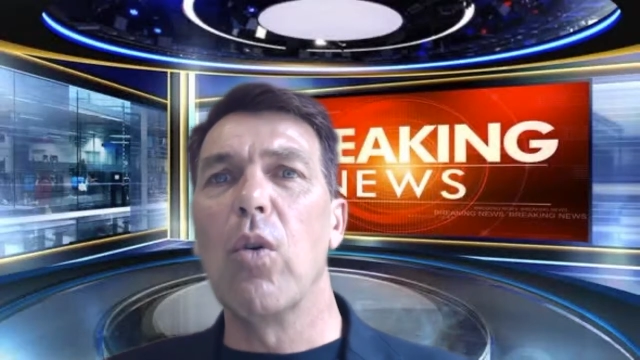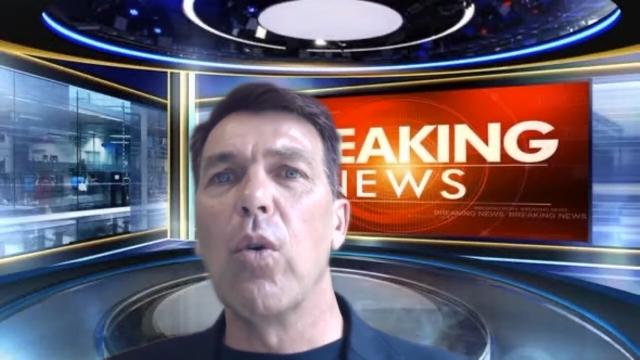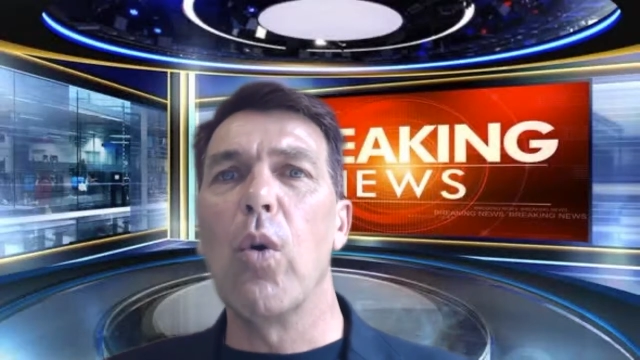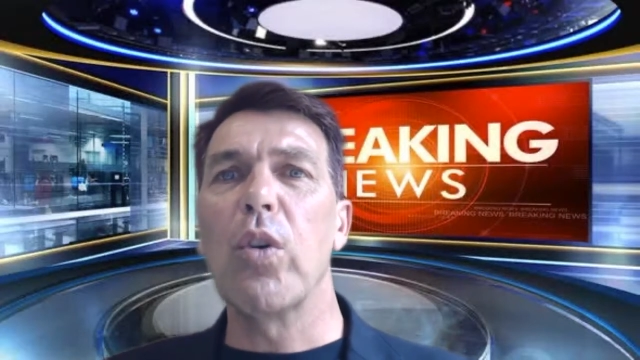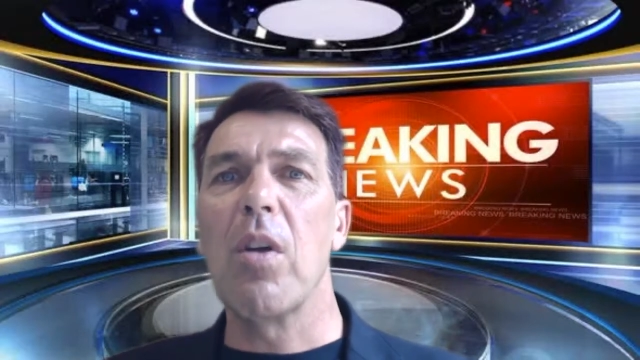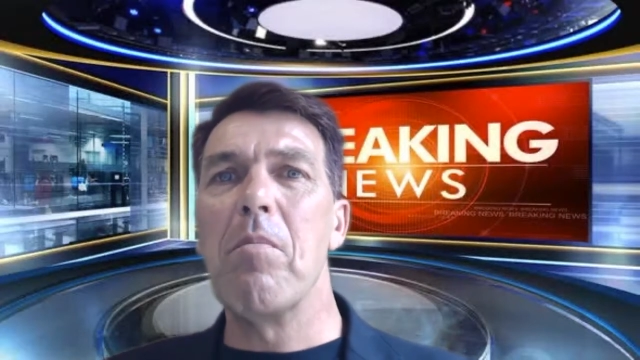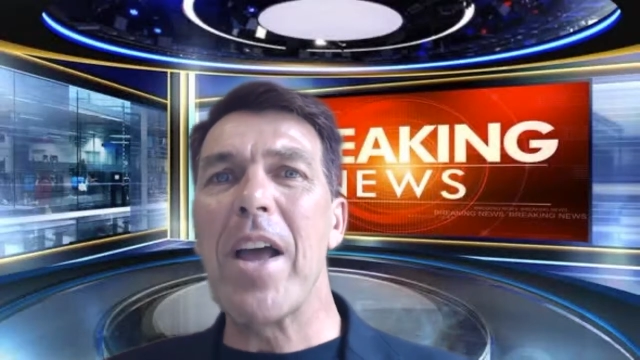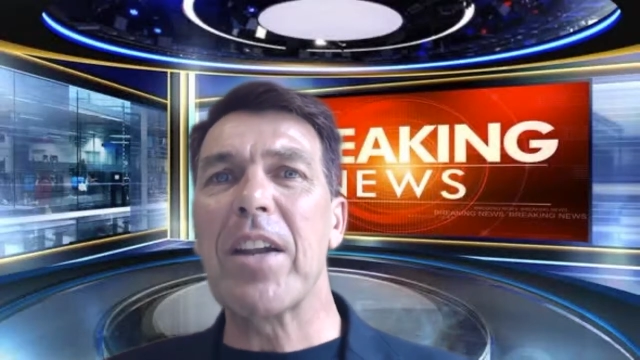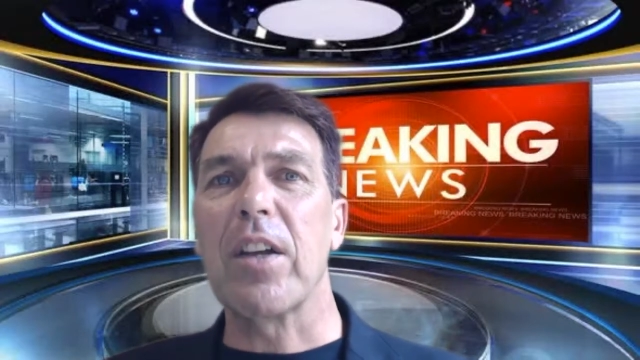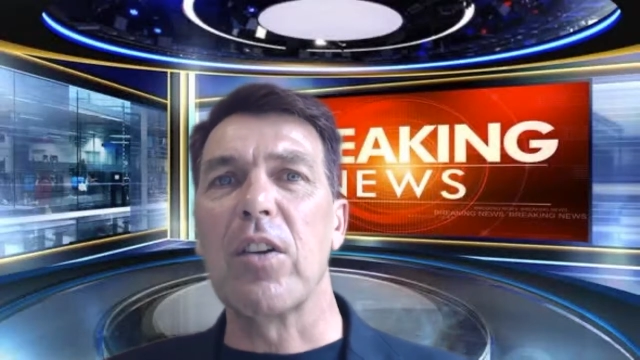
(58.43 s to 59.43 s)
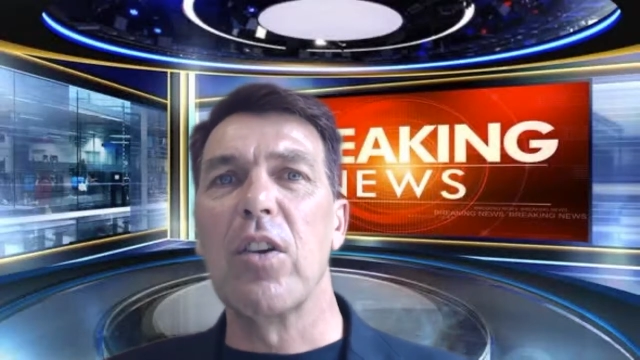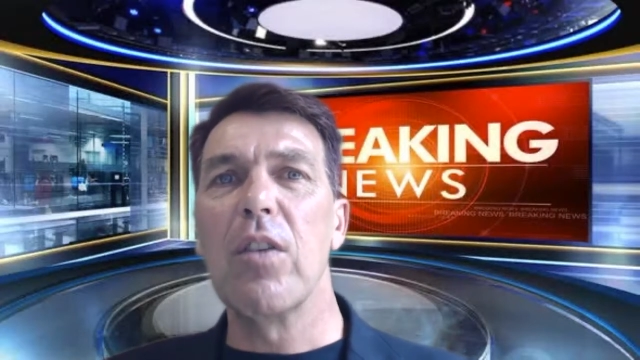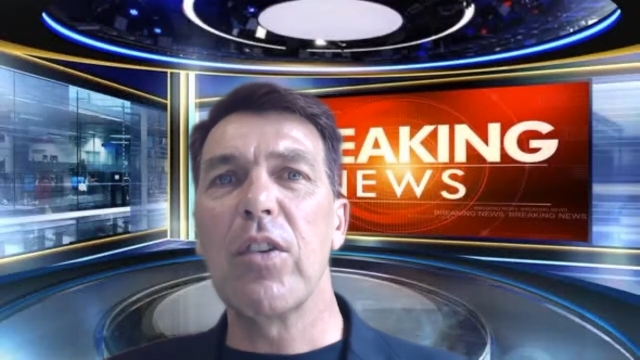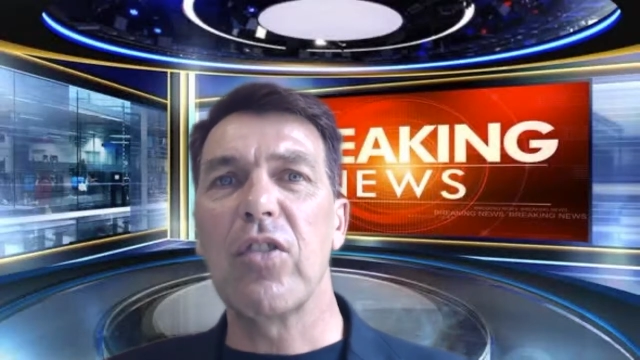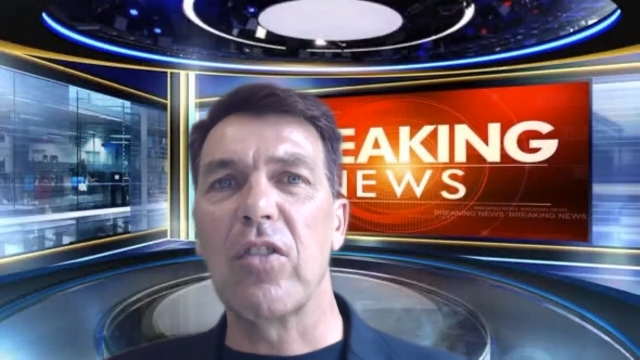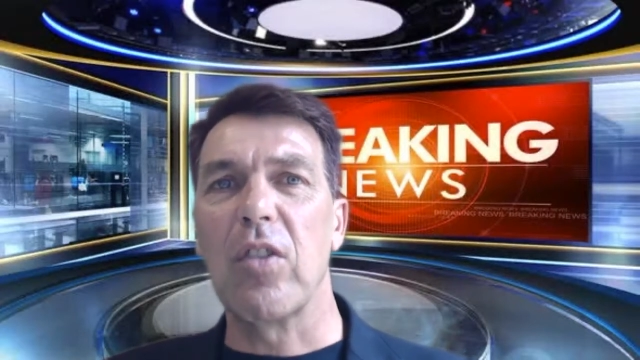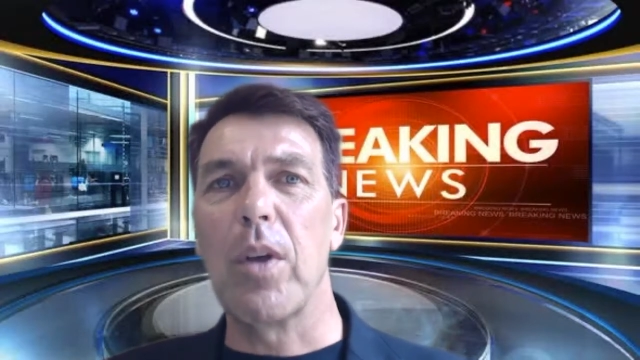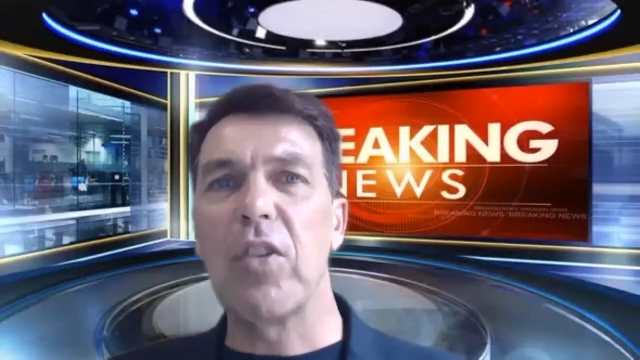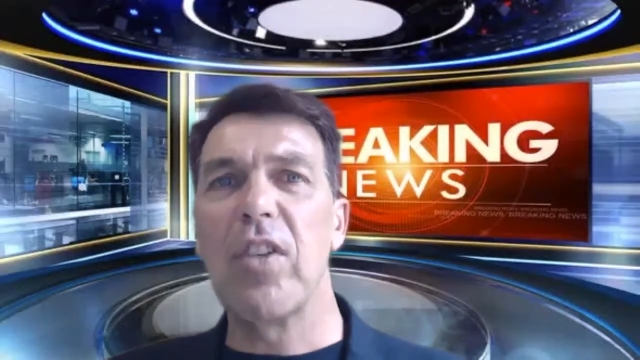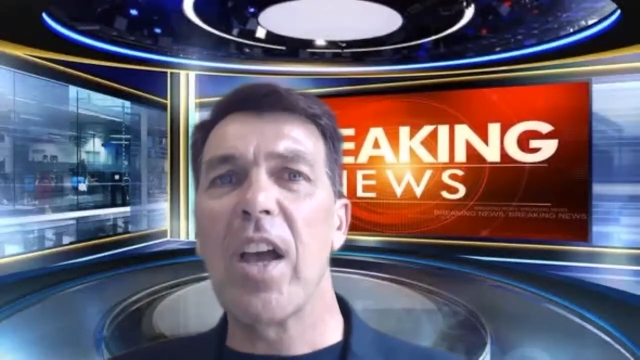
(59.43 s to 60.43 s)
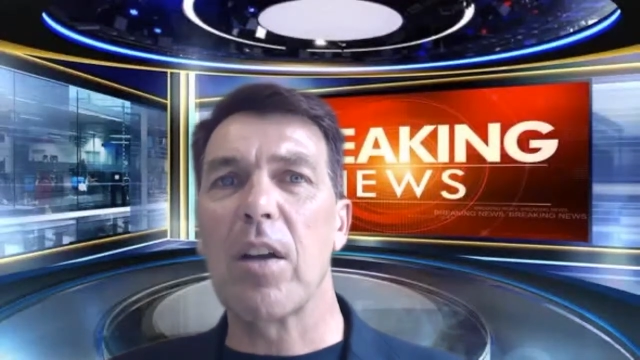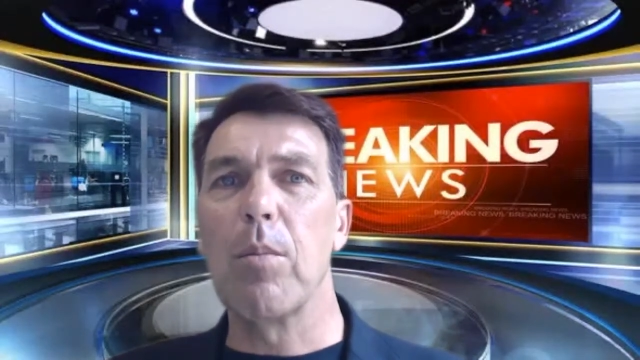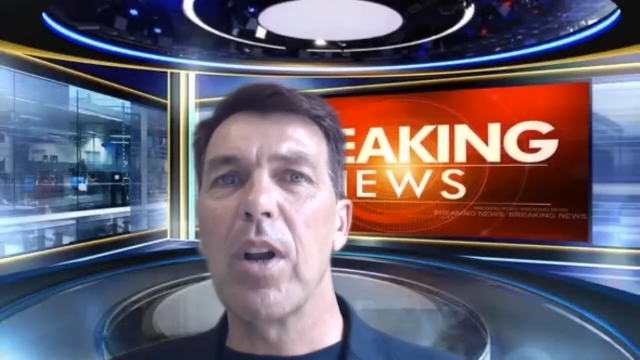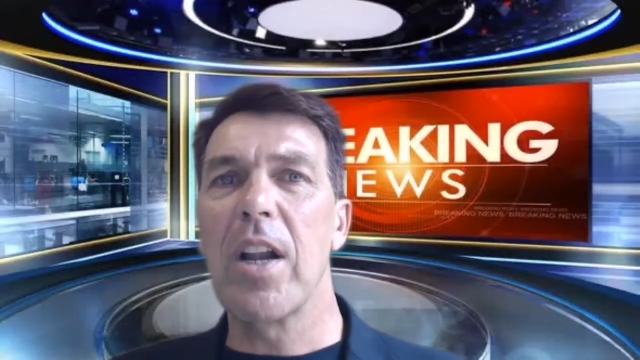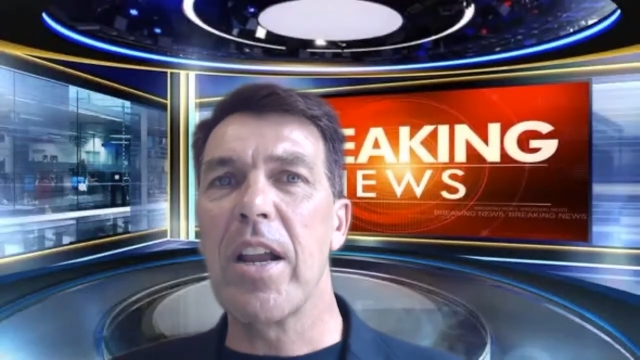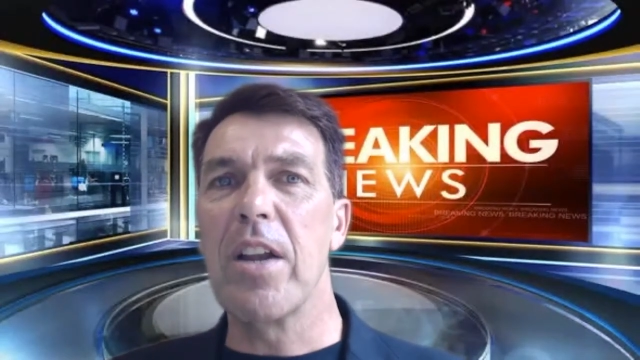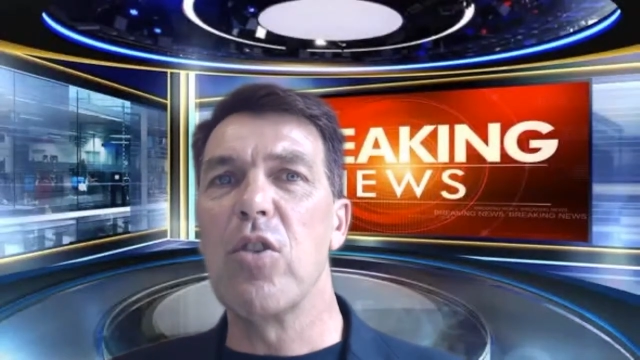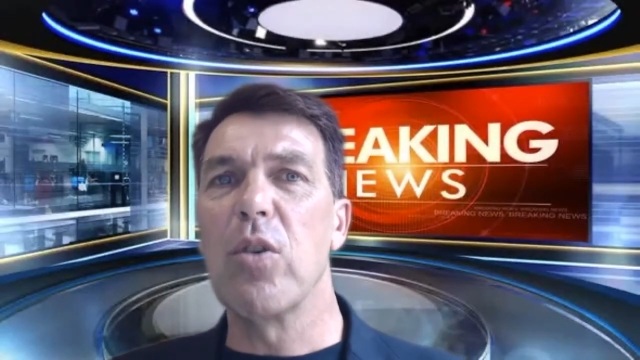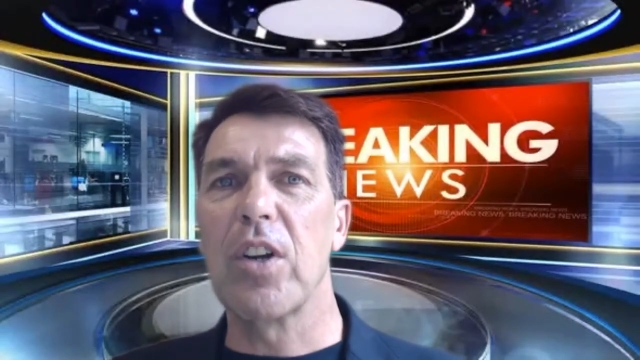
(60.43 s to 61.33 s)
or automatic nervous system. It's now completely in your